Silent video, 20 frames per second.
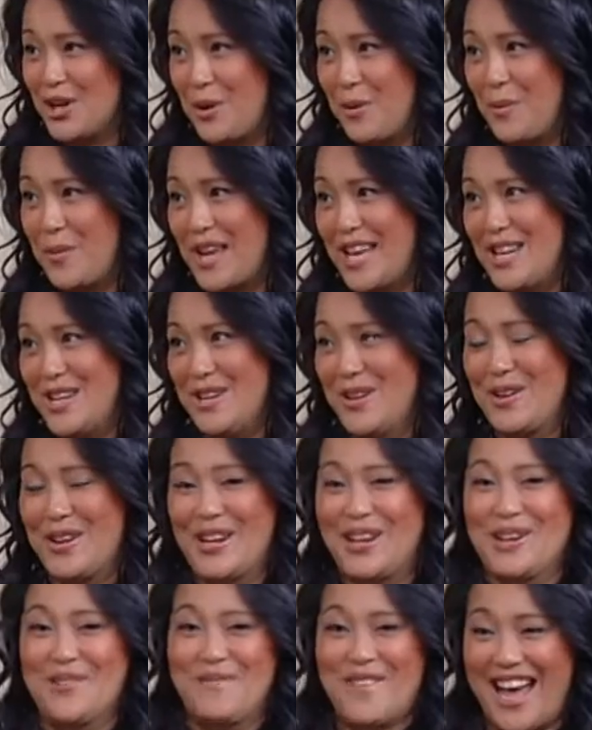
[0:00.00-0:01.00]
queen you
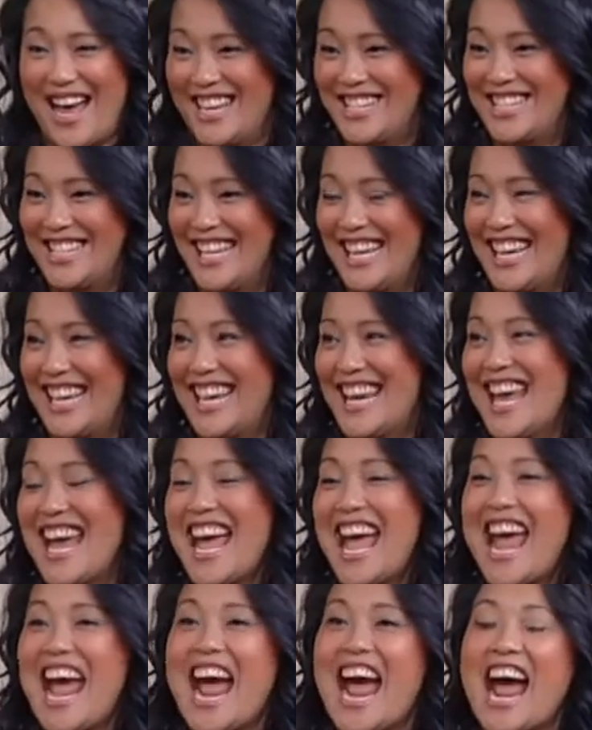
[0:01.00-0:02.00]
can imagine.
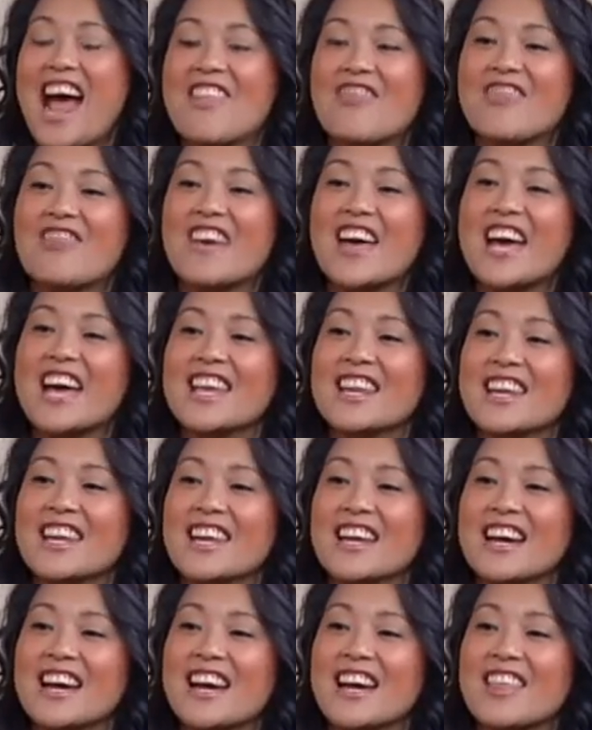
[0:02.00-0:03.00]
And then
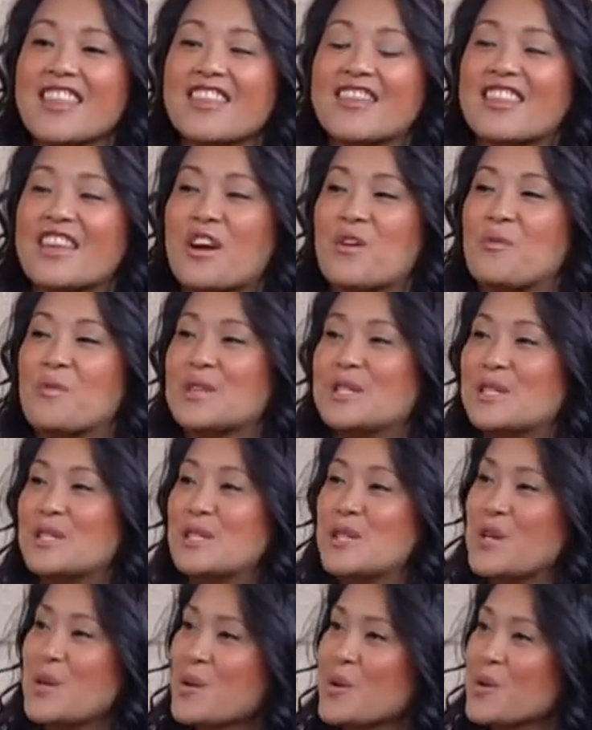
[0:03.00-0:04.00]
there was
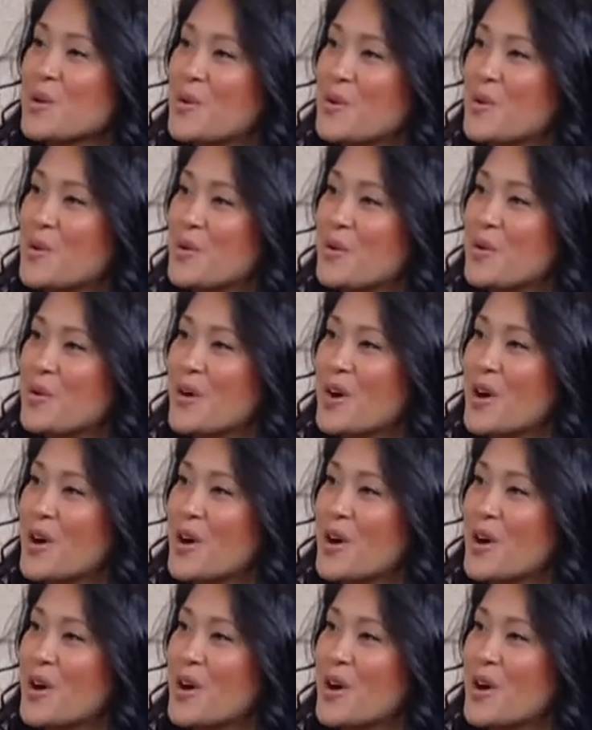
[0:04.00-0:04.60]
you,